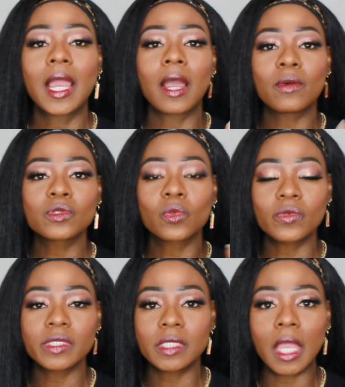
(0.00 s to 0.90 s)
I was going to
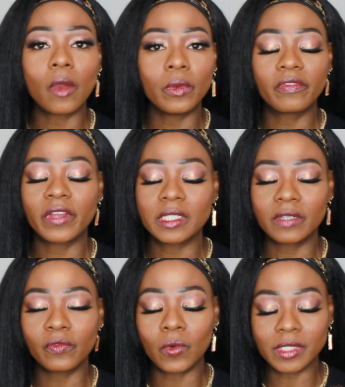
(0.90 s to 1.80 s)
see how
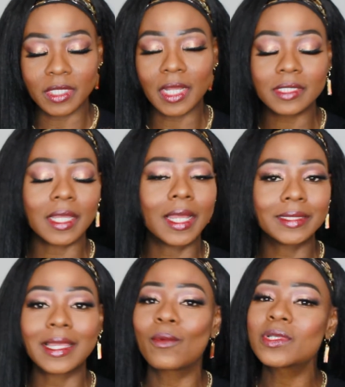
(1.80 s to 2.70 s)
effective was that and
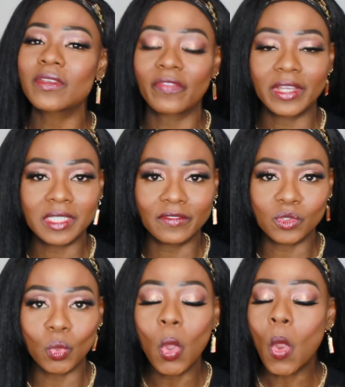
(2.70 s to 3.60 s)
that was effective
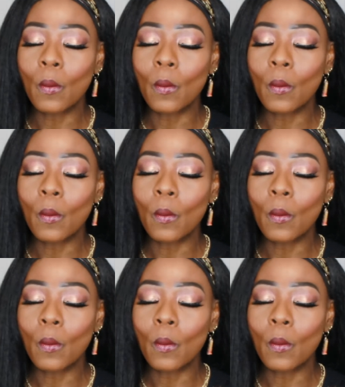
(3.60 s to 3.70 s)
too